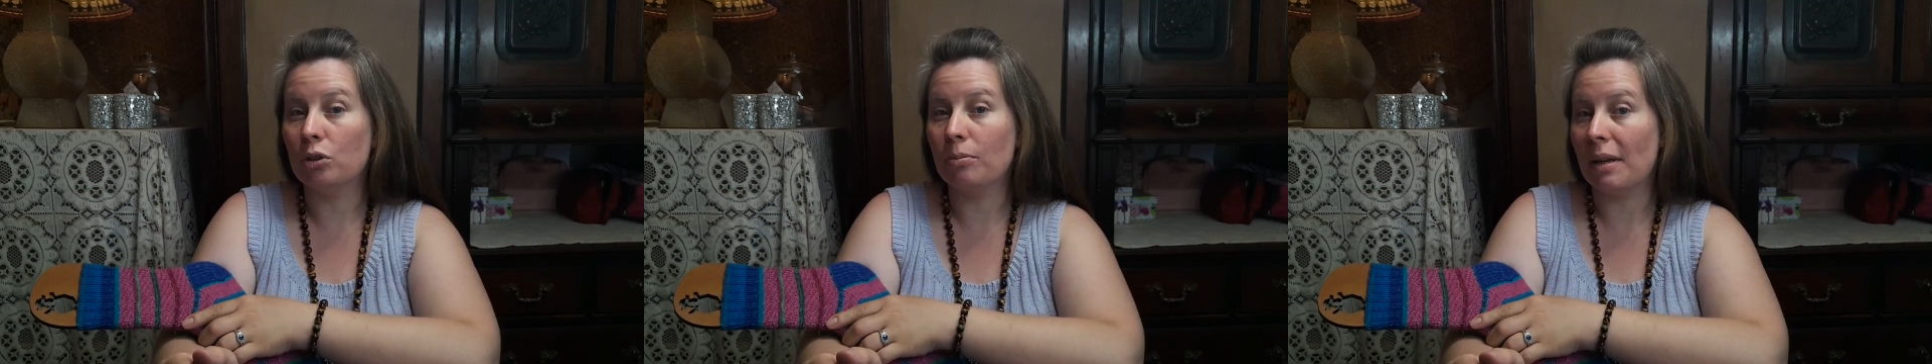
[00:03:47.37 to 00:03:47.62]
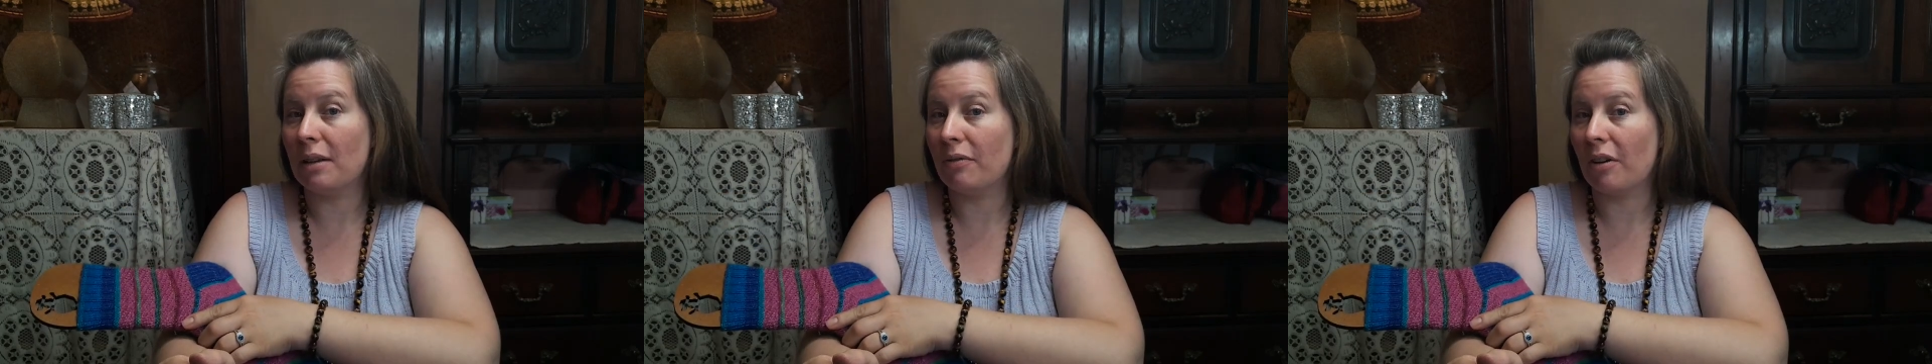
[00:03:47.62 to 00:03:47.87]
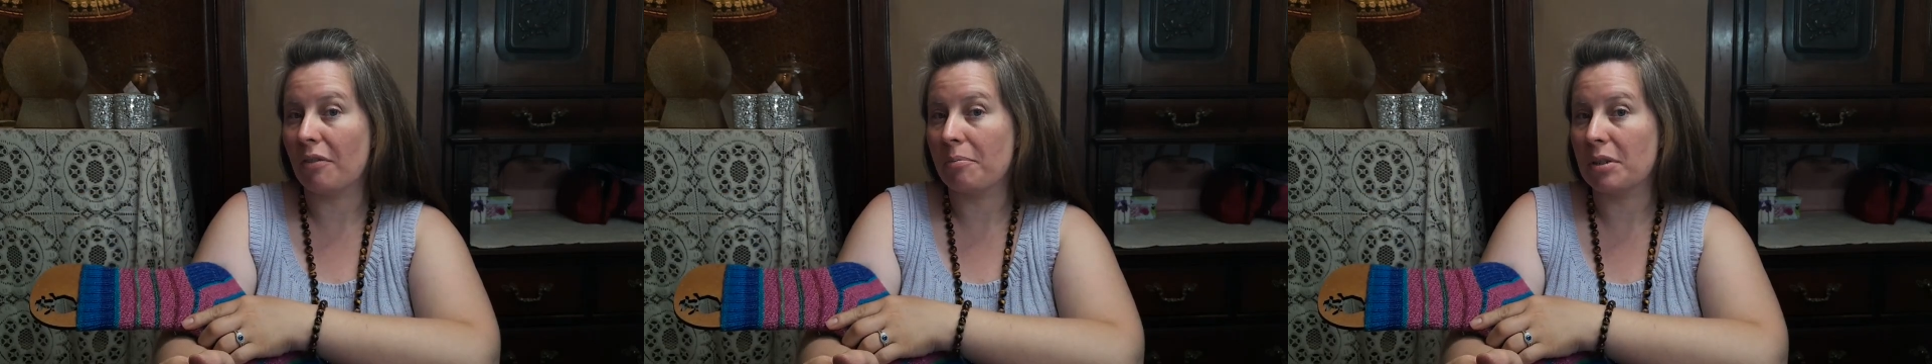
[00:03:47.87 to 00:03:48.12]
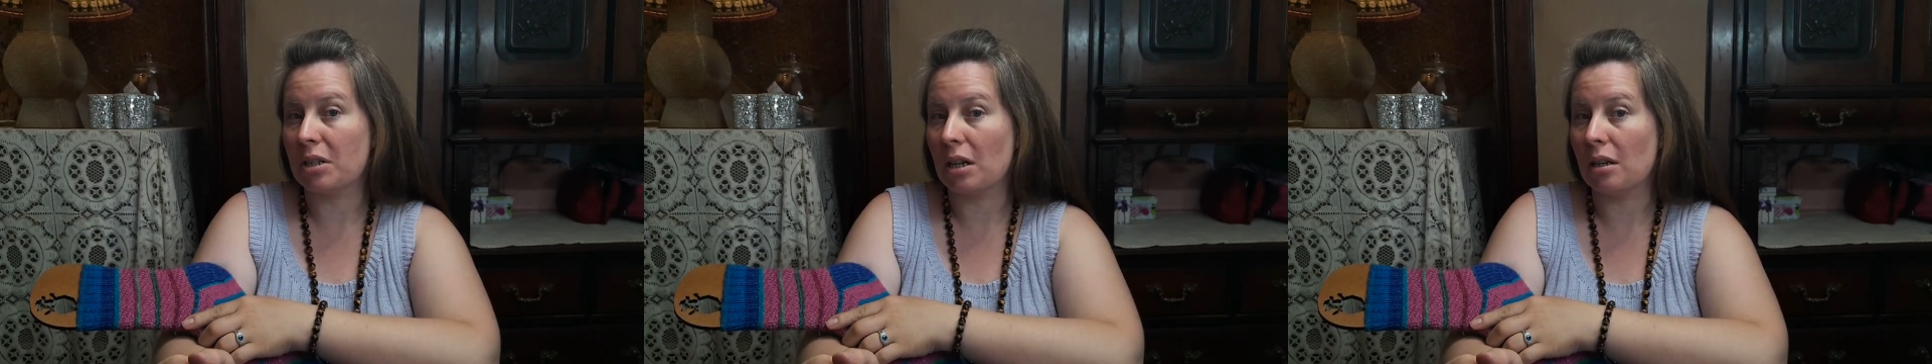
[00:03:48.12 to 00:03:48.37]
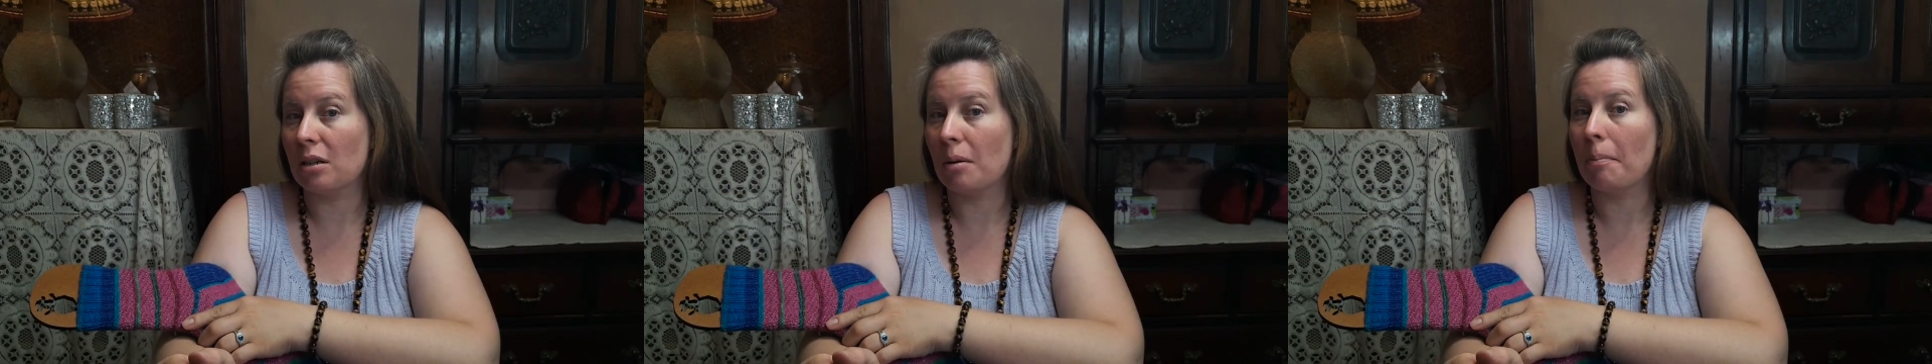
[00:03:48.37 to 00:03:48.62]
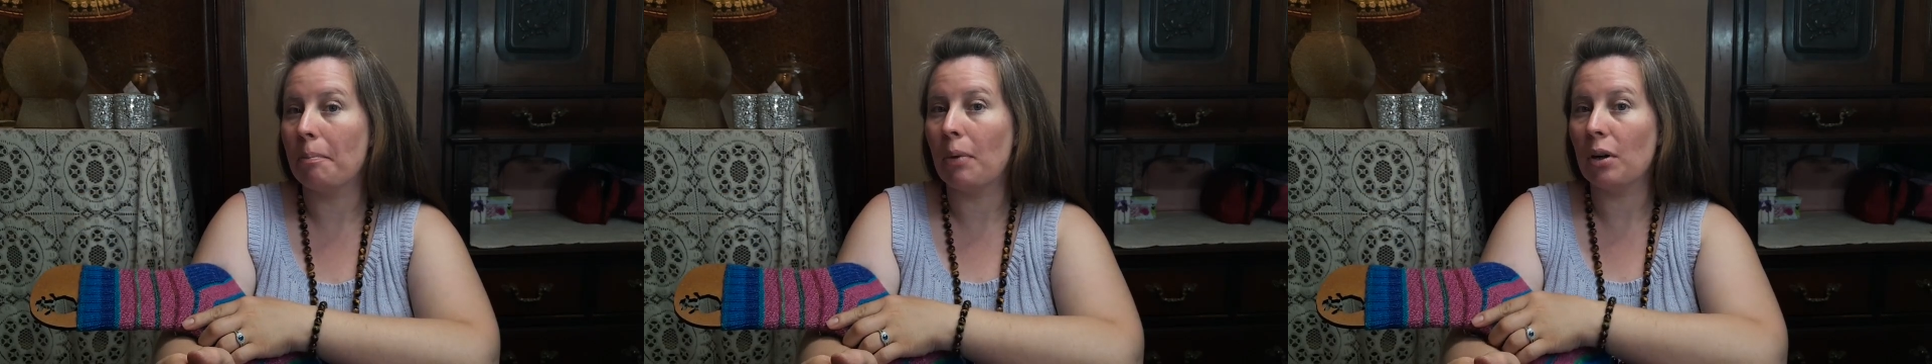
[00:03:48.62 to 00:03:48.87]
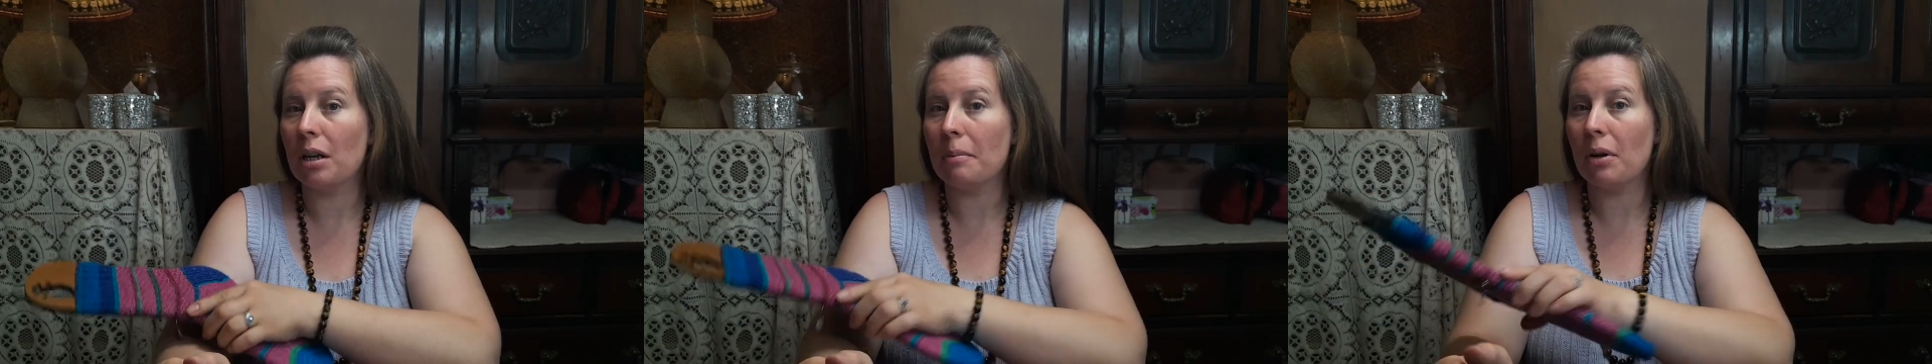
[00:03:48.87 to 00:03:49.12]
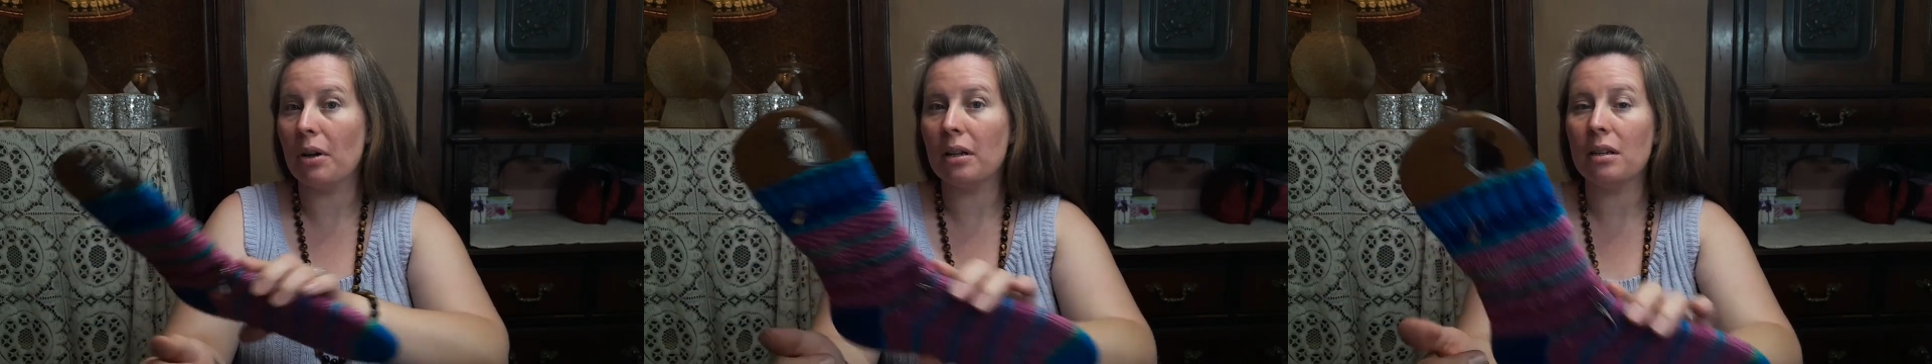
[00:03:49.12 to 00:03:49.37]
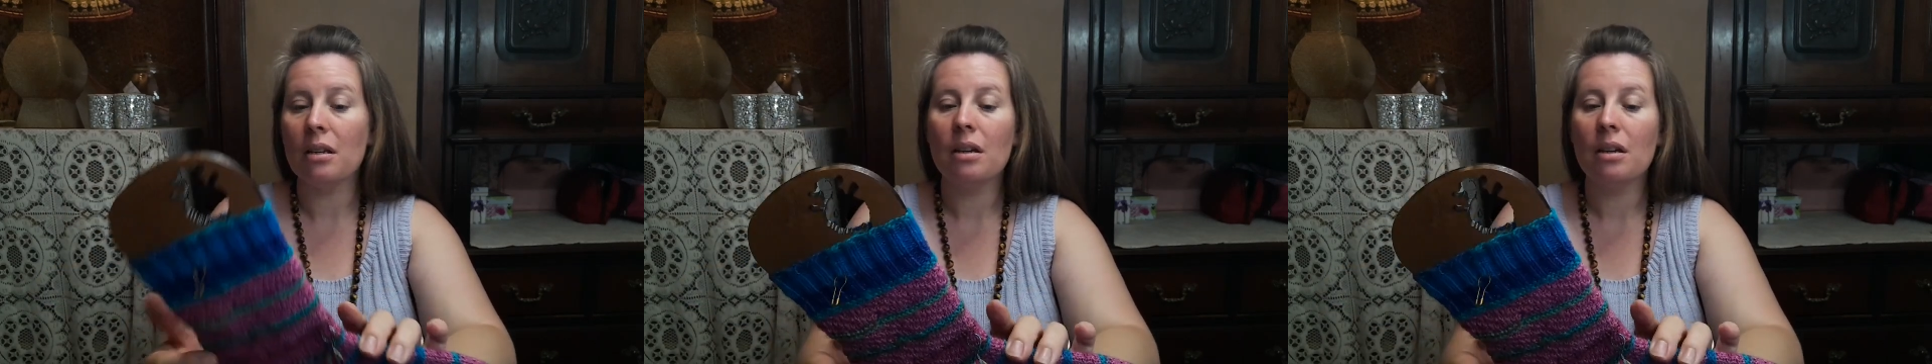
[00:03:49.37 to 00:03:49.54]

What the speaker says: 25% polyamide,